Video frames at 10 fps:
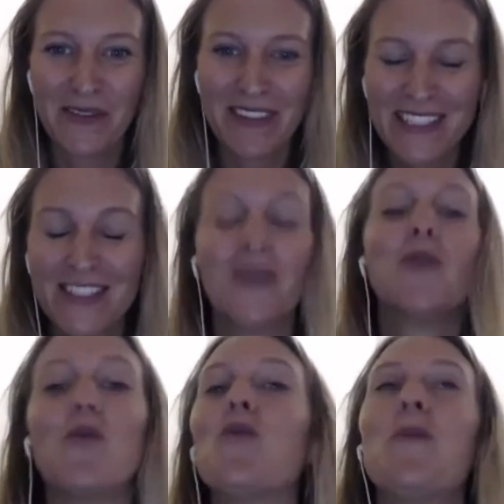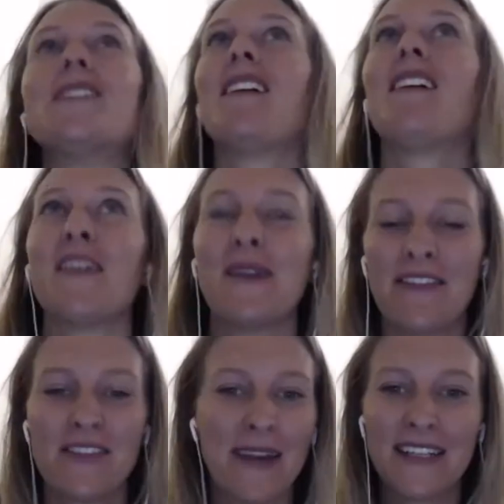it's so bizarre that we
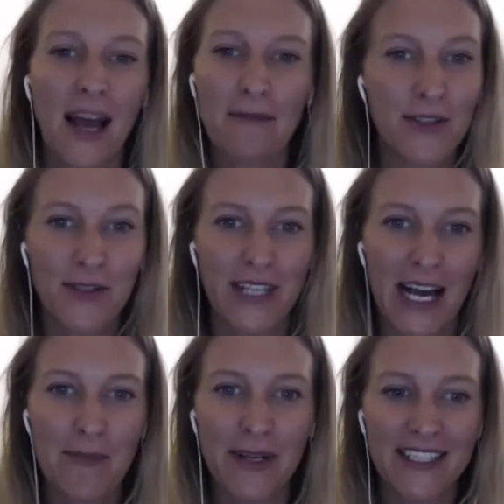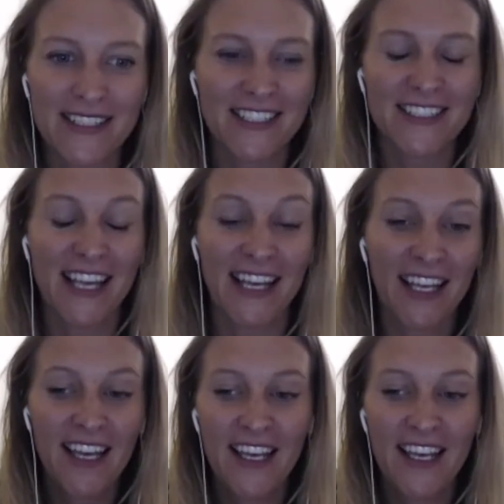have to make time to do that but it's just like